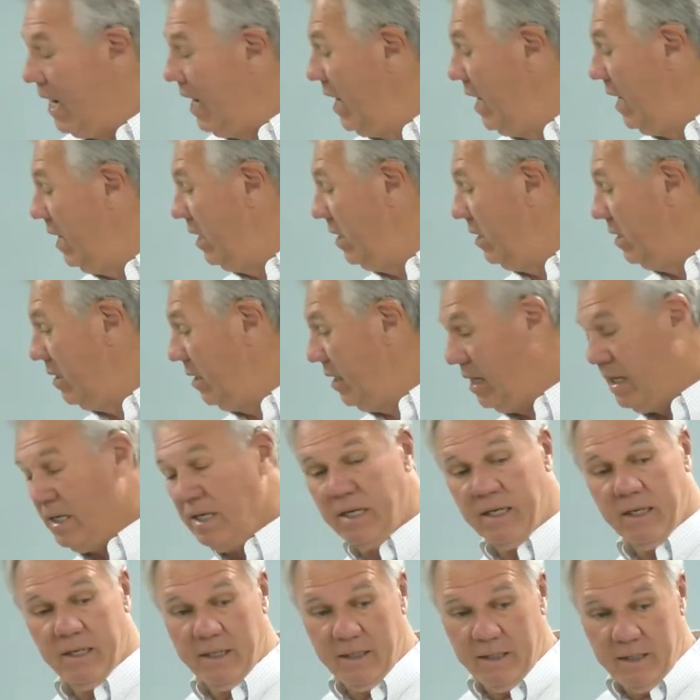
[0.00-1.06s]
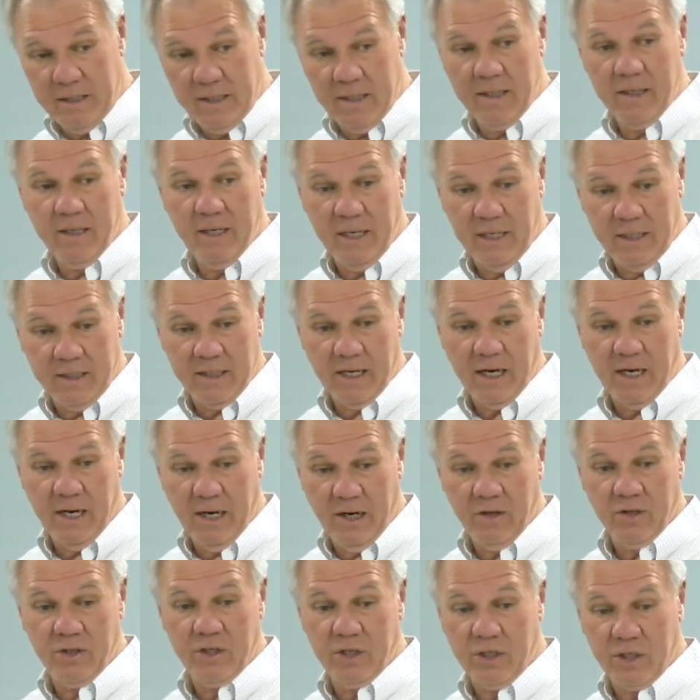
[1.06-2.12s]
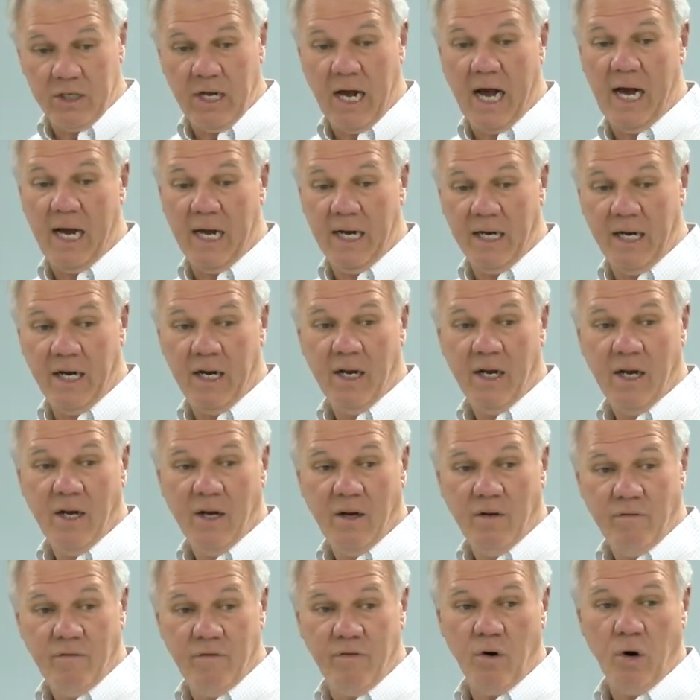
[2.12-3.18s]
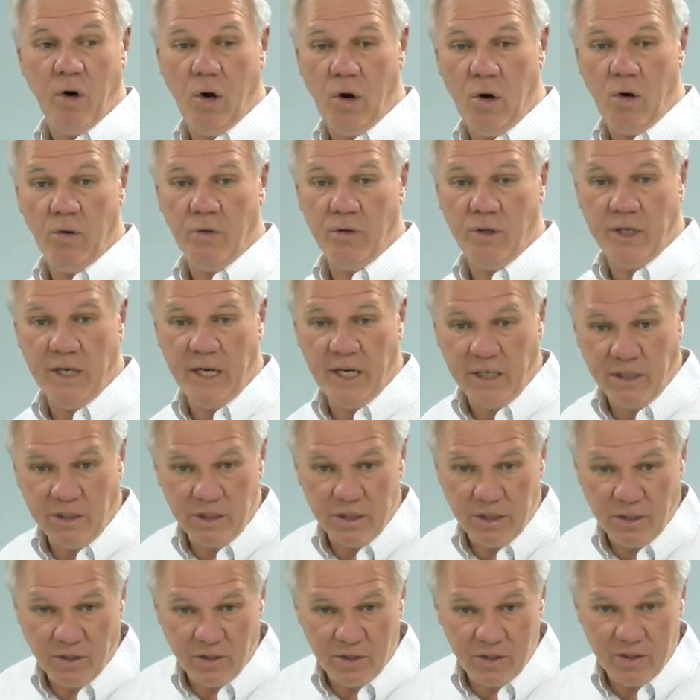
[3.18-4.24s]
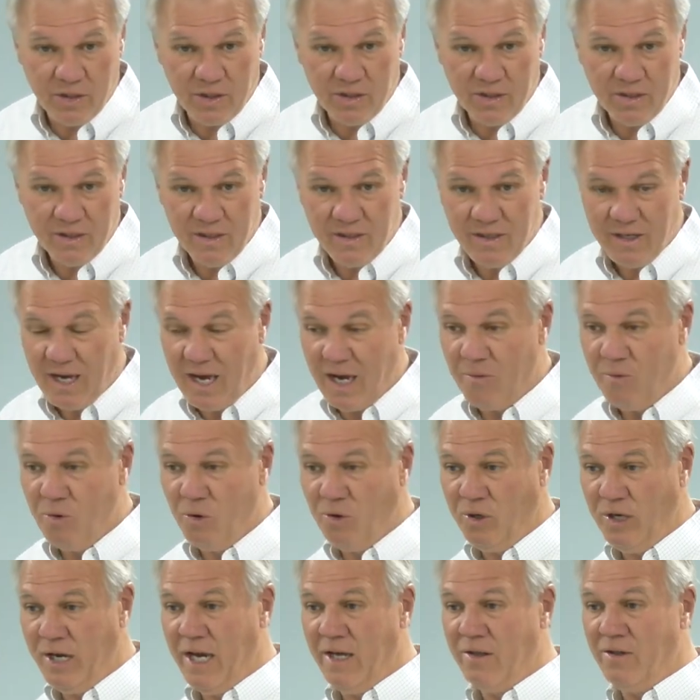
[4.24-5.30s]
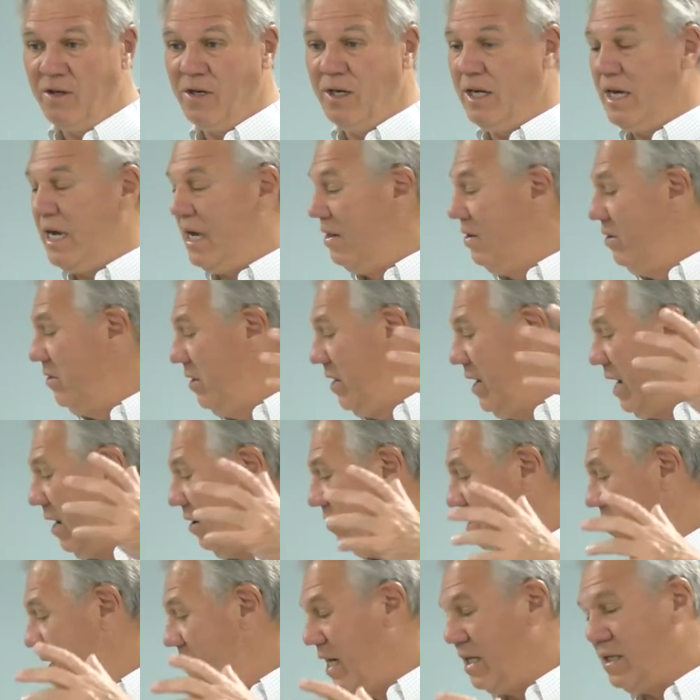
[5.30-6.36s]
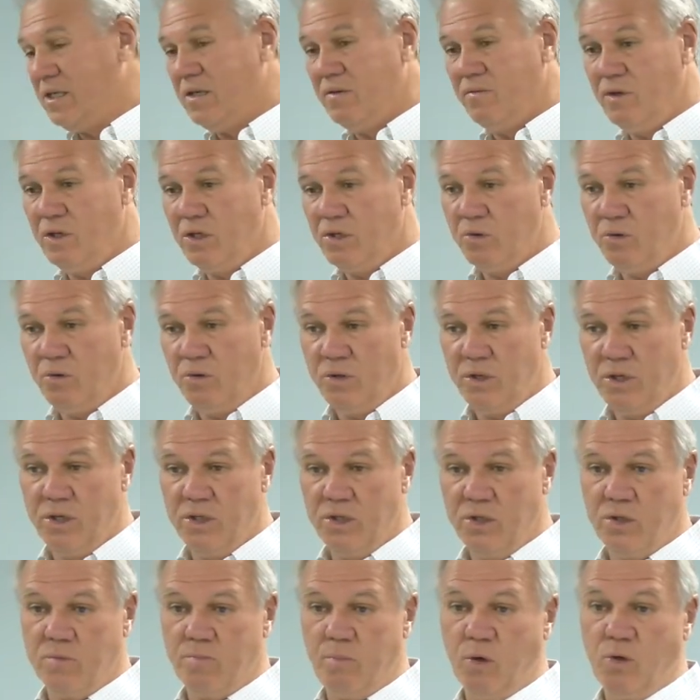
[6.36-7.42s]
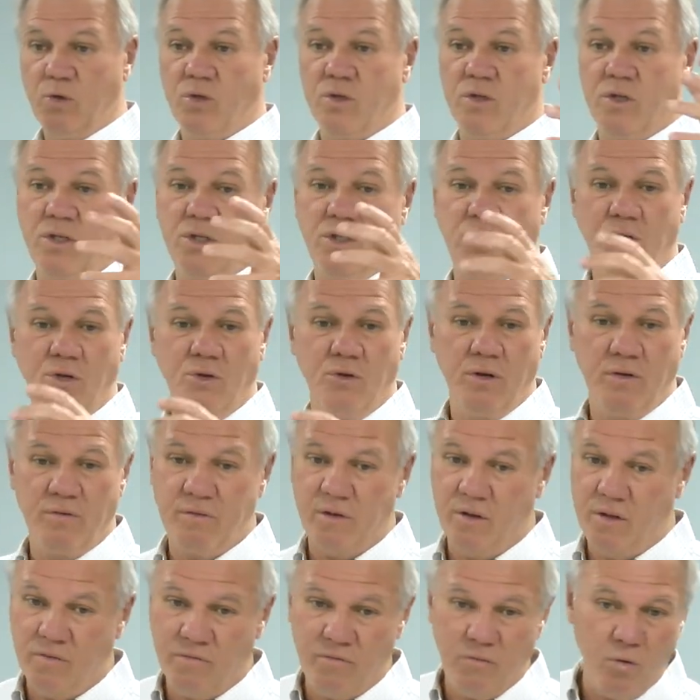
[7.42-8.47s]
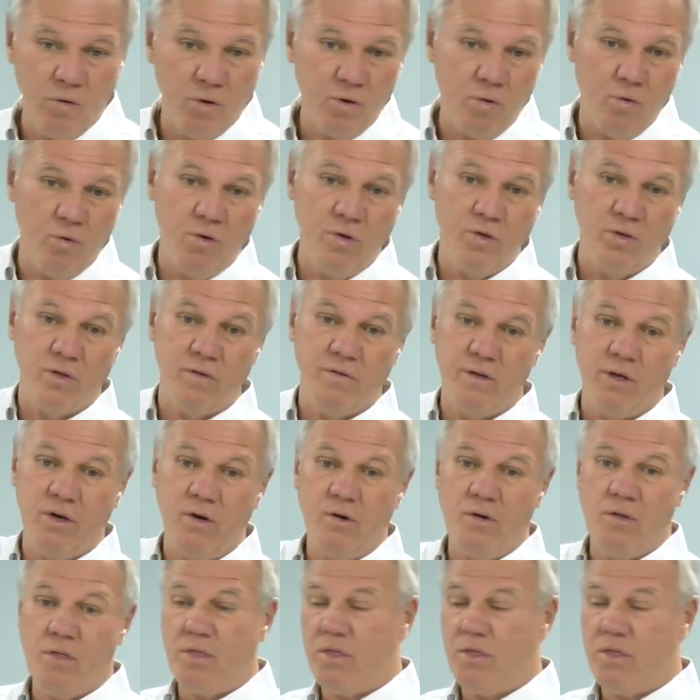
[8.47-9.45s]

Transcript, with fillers: Okay, and, and he said, Here's a sign for all the nations. I will gather together the outcast of Israel and the dispersed of the Judah from the four corners of the